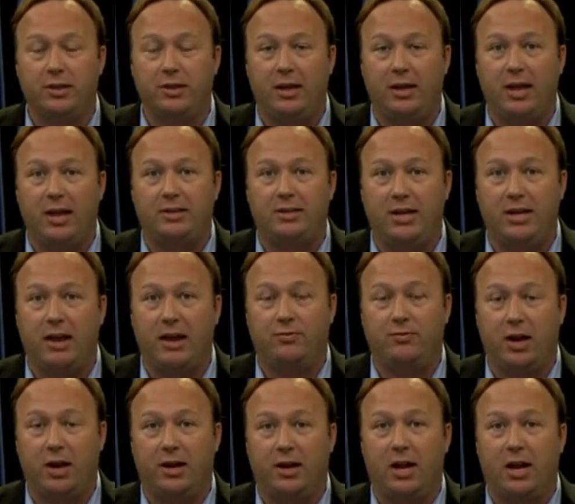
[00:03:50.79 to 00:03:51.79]
the ATF
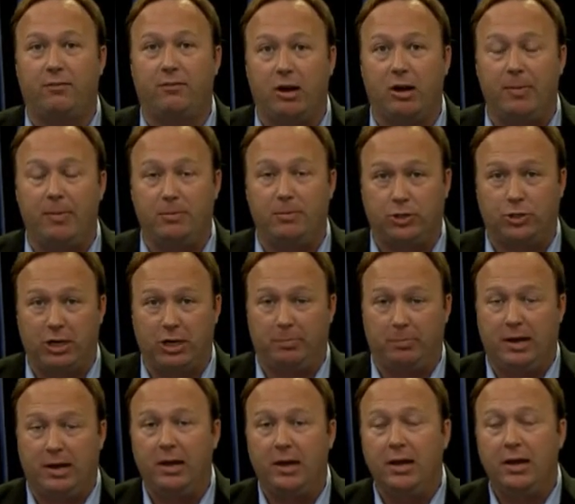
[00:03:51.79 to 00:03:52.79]
trying to cover up they were
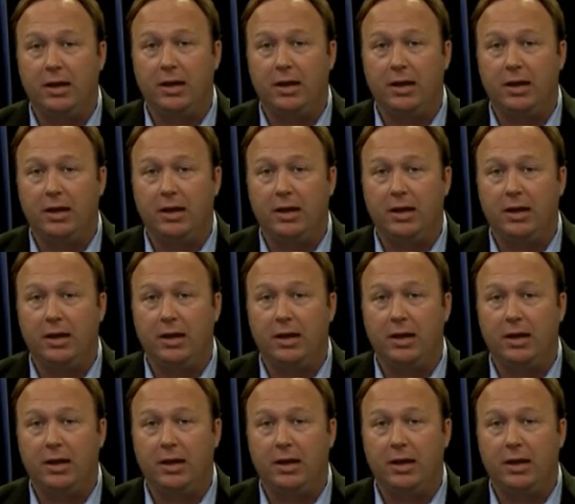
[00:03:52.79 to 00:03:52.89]
shipping